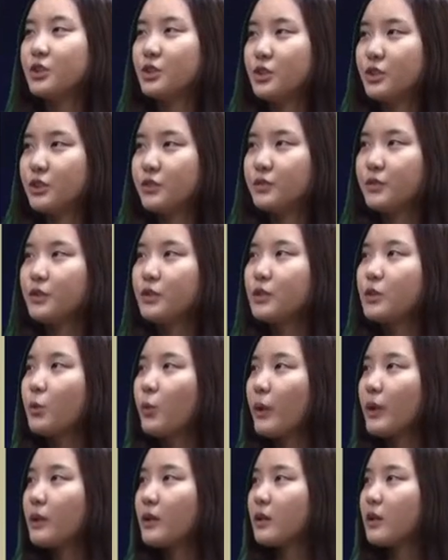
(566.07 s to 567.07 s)
useful
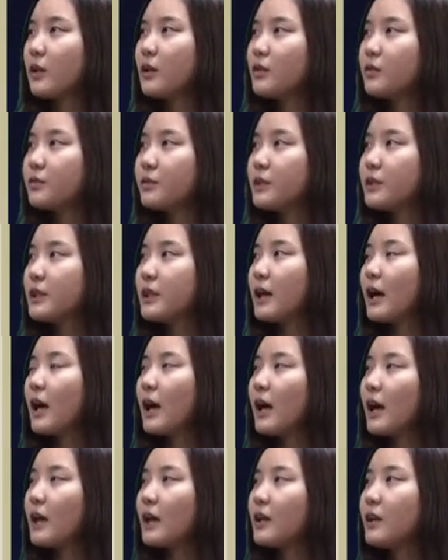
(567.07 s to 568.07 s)
when conferring
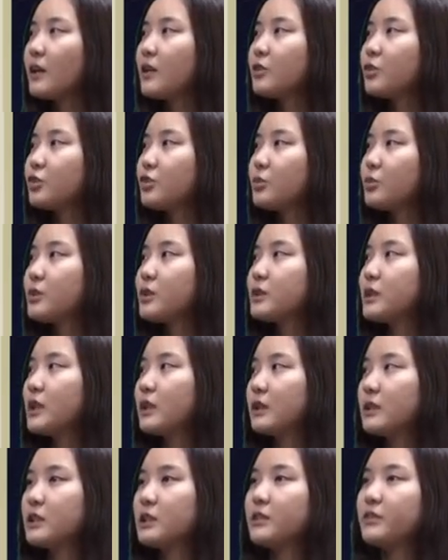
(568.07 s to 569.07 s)
higher tumor
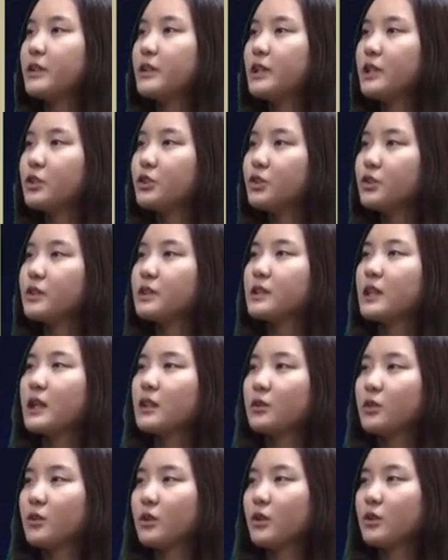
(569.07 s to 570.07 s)
selectivity to
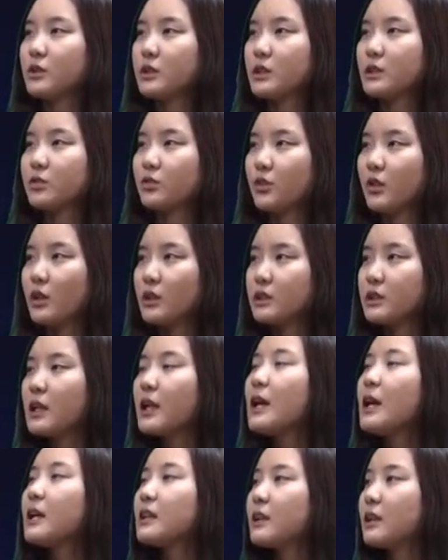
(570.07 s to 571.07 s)
cytotoxic drugs
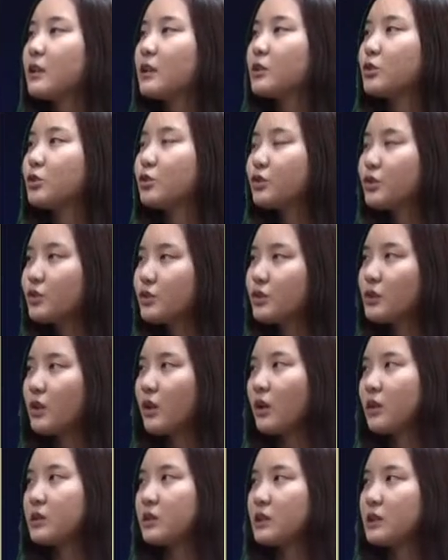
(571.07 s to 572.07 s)
that are too
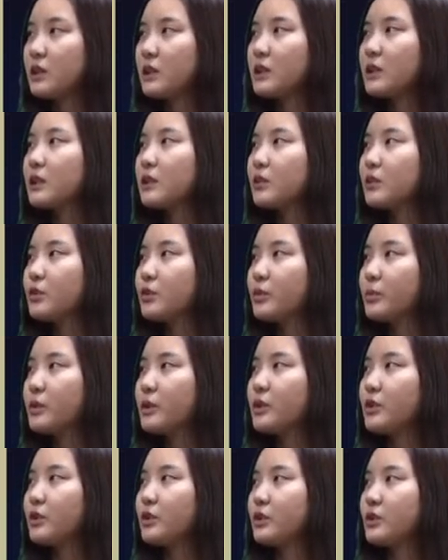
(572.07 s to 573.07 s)
toxic to
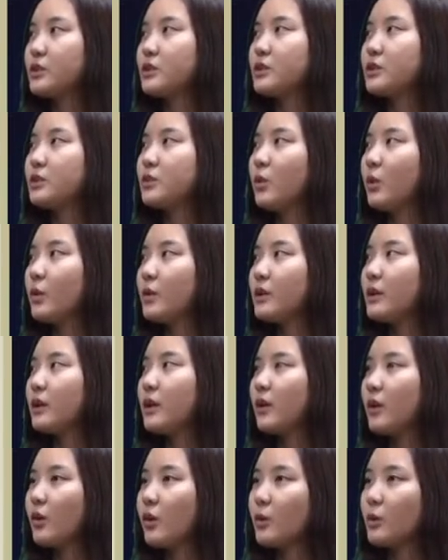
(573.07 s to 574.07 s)
be used on
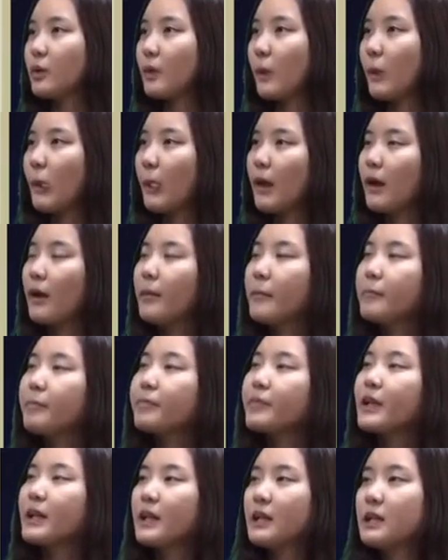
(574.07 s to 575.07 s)
their own.
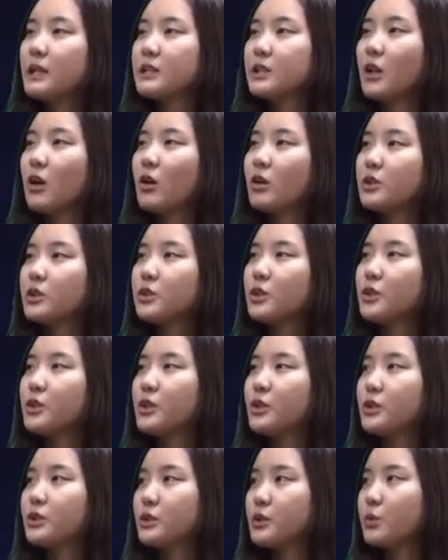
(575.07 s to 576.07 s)
It is also
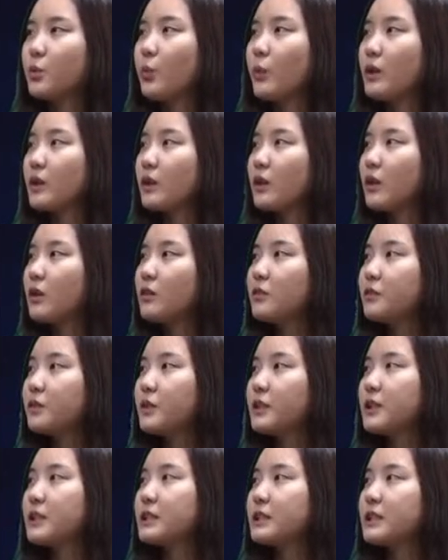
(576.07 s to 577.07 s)
used when
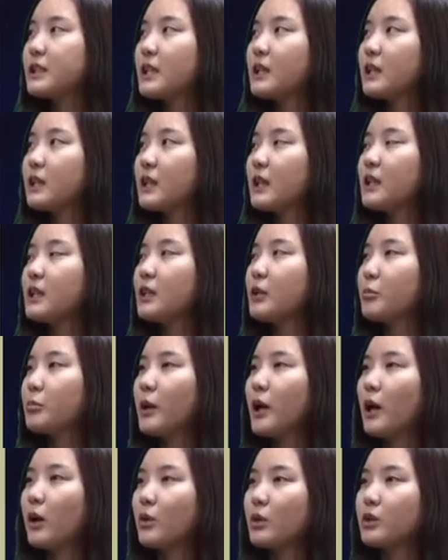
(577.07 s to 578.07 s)
conferring cell-killing
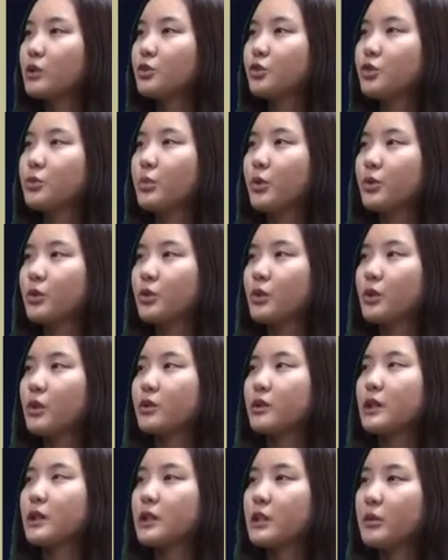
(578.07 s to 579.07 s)
power to
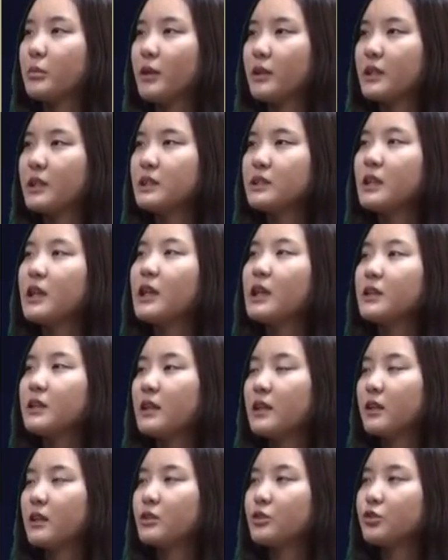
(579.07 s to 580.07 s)
monoclonal antibodies
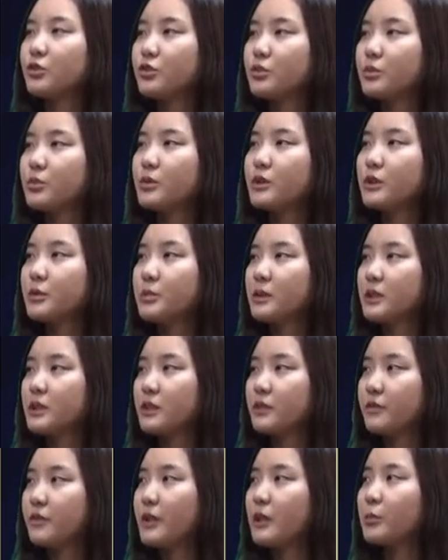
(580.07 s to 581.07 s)
that are
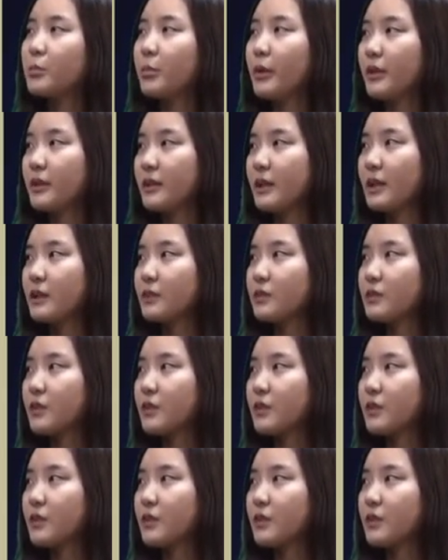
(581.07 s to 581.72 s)
tumor-specific but not